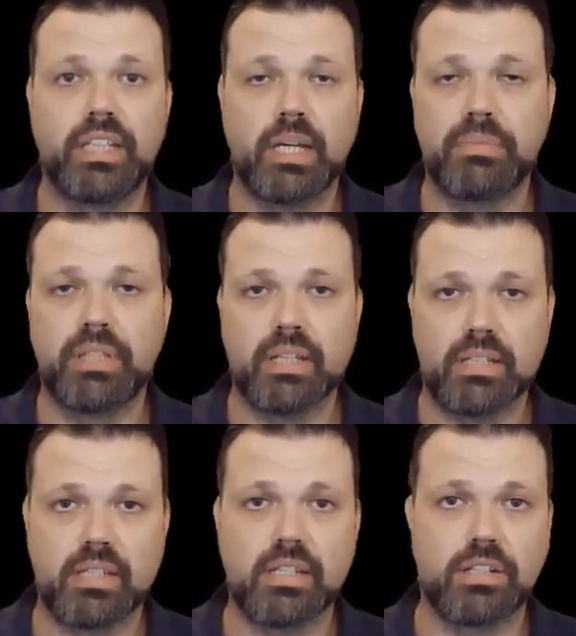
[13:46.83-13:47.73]

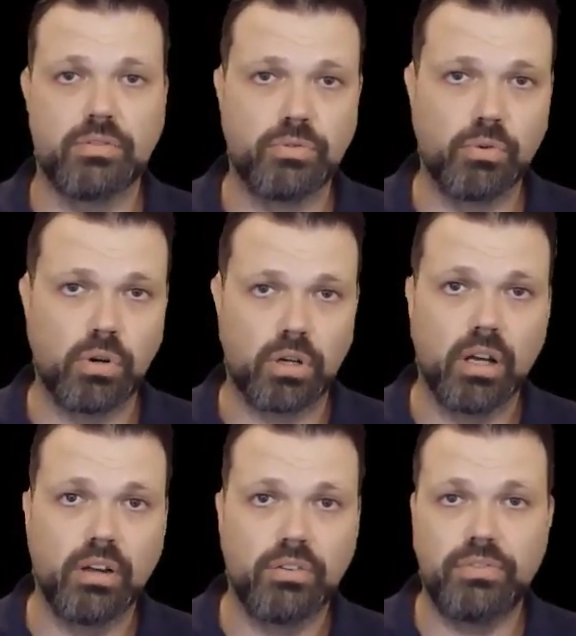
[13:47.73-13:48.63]
DMTS64
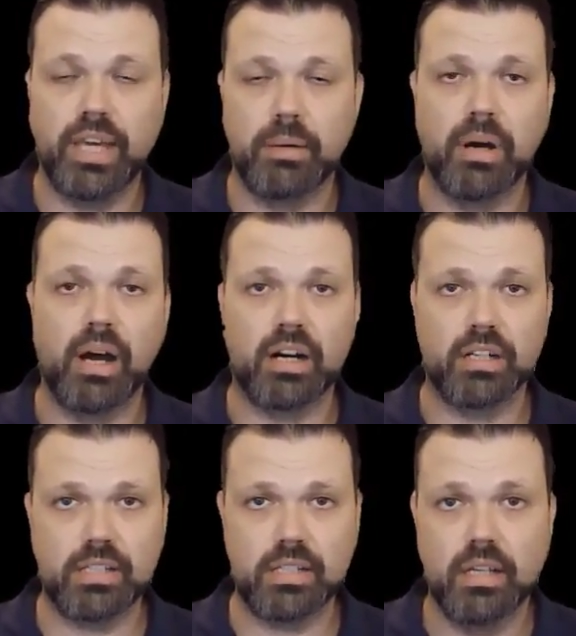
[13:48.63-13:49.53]
VM
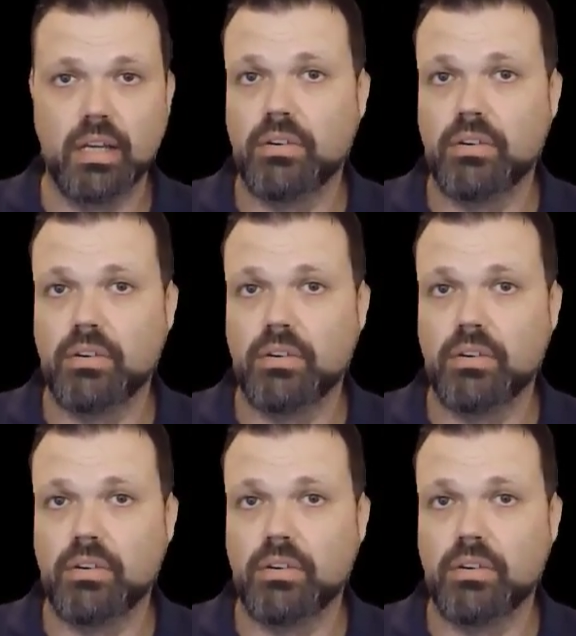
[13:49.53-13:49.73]
args